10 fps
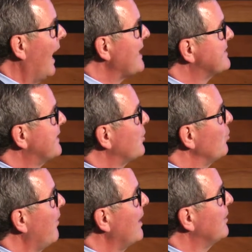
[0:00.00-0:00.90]
as
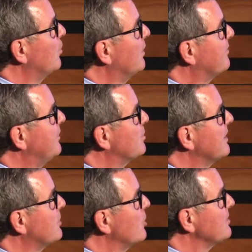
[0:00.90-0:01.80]
determined with
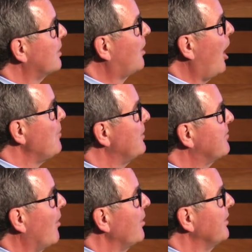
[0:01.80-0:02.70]
using just the common
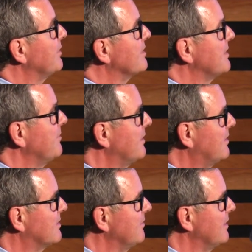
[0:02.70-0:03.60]
variant, the
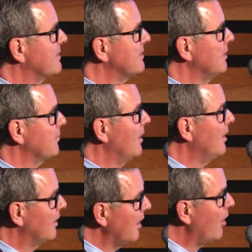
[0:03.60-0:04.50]
77 SNP.
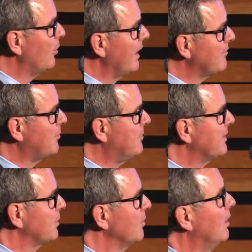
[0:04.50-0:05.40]
Now we have a
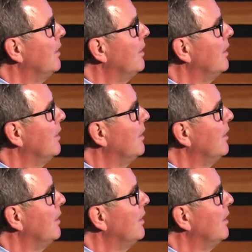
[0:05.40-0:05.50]
better,